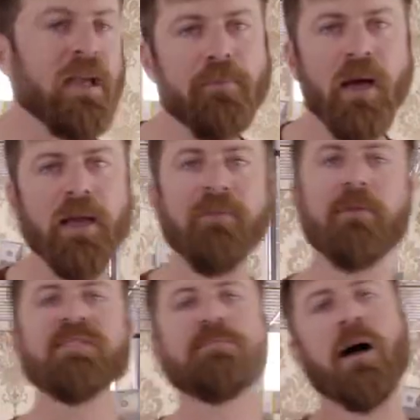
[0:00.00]
to get money
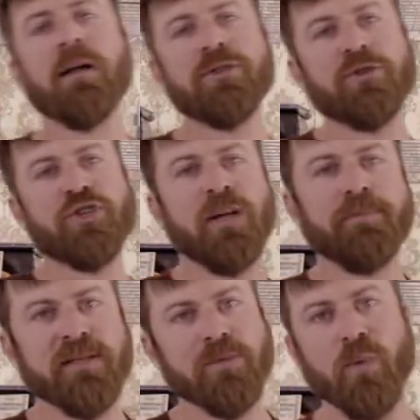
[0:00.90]
from
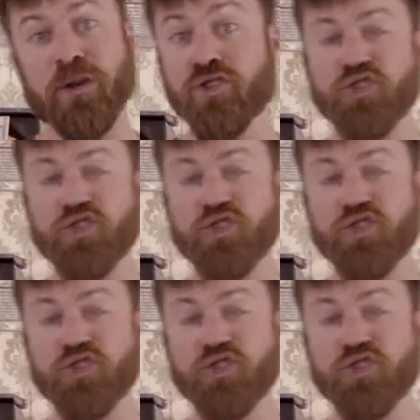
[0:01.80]
sponsorships when you're